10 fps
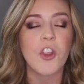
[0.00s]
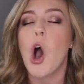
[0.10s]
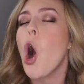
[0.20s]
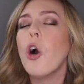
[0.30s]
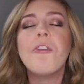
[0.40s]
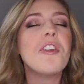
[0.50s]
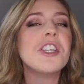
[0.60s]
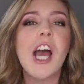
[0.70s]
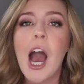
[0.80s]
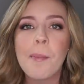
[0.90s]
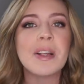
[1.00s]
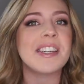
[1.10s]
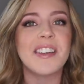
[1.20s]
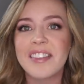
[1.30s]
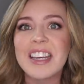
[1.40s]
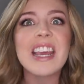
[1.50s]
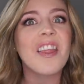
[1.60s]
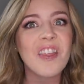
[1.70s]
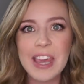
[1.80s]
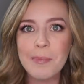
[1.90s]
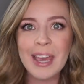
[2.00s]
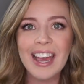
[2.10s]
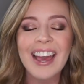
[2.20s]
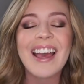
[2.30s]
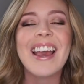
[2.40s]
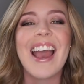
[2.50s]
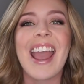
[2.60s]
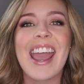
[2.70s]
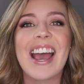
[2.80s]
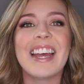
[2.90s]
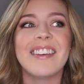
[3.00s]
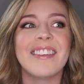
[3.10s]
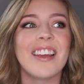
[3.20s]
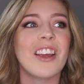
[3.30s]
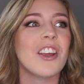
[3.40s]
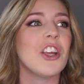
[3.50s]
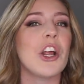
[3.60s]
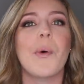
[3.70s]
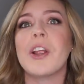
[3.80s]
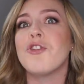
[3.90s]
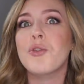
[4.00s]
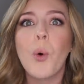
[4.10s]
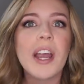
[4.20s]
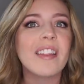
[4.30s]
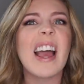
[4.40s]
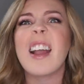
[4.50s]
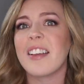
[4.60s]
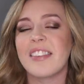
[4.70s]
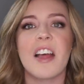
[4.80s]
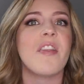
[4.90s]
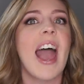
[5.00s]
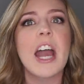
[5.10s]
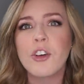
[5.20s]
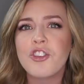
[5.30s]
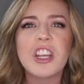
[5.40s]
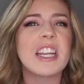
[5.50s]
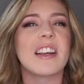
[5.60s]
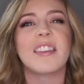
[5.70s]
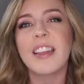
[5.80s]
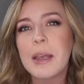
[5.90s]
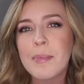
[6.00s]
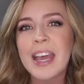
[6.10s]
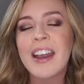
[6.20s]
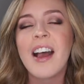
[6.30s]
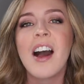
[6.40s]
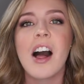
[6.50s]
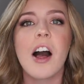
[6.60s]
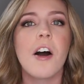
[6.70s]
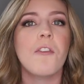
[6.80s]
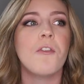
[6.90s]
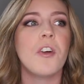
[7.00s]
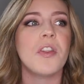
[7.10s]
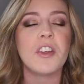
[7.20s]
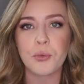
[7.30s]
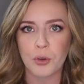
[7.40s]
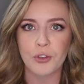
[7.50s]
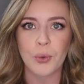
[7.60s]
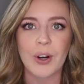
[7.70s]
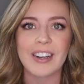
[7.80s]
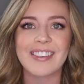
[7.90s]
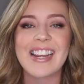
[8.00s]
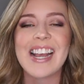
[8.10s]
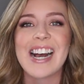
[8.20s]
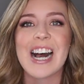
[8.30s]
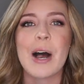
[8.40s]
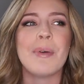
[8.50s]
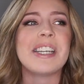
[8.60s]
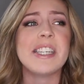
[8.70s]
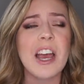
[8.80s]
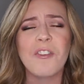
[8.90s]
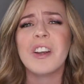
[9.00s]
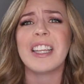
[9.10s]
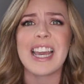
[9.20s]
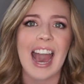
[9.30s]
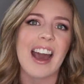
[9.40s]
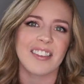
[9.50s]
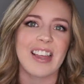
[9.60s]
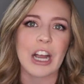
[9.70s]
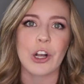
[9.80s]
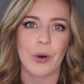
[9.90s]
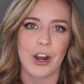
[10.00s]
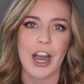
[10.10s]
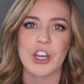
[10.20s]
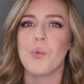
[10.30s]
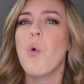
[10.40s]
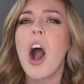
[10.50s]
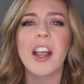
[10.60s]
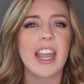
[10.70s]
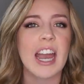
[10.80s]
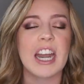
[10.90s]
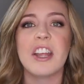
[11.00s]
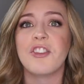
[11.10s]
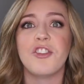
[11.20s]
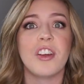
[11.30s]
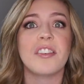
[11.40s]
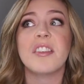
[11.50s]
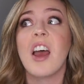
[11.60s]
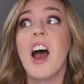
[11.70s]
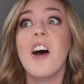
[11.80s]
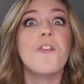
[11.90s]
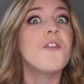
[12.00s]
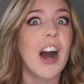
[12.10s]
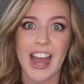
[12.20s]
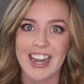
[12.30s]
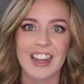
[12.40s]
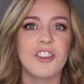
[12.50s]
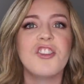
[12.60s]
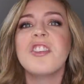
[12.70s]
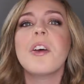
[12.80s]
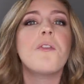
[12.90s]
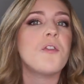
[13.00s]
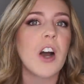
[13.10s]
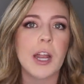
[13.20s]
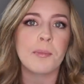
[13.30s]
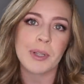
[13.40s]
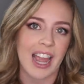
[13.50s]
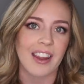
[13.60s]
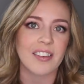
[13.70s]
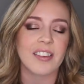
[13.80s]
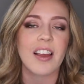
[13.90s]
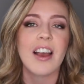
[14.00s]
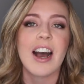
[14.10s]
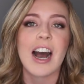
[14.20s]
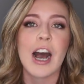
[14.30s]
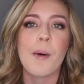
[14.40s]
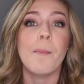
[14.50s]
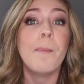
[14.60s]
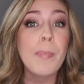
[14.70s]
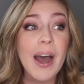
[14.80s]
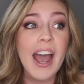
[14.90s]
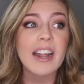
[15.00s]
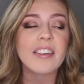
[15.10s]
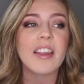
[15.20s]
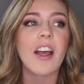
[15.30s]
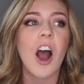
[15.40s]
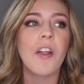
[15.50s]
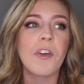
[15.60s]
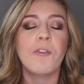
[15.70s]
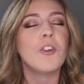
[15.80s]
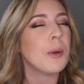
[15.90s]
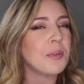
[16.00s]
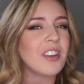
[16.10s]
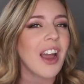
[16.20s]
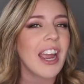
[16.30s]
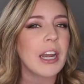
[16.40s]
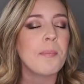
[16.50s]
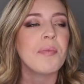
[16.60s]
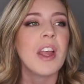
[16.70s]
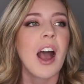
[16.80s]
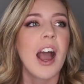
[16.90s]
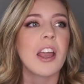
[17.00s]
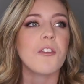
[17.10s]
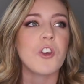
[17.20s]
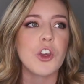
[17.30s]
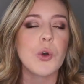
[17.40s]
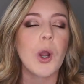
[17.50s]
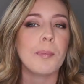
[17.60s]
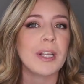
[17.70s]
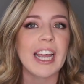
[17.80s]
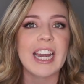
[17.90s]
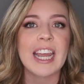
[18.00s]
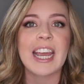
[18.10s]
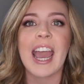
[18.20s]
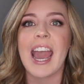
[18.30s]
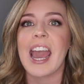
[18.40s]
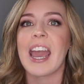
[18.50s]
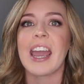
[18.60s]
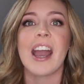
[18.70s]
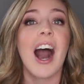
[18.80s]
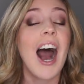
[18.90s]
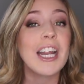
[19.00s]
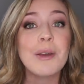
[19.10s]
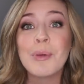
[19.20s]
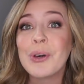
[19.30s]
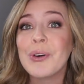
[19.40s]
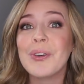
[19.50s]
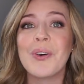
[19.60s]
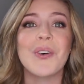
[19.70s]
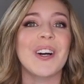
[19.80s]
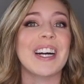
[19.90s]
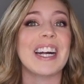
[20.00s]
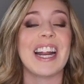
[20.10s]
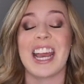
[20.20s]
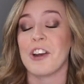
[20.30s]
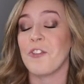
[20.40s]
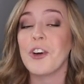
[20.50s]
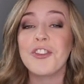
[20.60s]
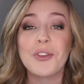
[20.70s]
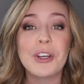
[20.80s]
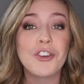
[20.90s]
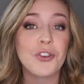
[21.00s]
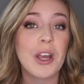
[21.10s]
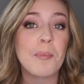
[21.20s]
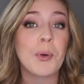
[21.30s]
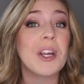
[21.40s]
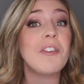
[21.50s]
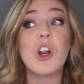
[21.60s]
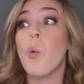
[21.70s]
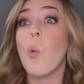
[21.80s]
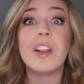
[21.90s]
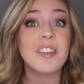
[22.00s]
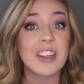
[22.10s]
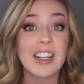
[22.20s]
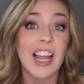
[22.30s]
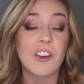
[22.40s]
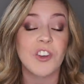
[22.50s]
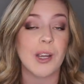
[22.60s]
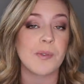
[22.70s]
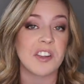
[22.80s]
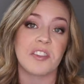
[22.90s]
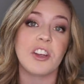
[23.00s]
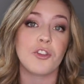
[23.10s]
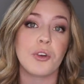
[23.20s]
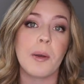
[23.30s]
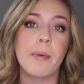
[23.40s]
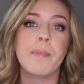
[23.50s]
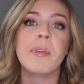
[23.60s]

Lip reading: the over-the-top Disney theming and, you know, enjoy, like I said, the energy and excitement of this resort. It definitely has that going on. You walk in and it's just fun. It's just a fun place. But on the flip side, if you are planning a honeymoon or an anniversary trip or even a once-in-a-lifetime Disney trip,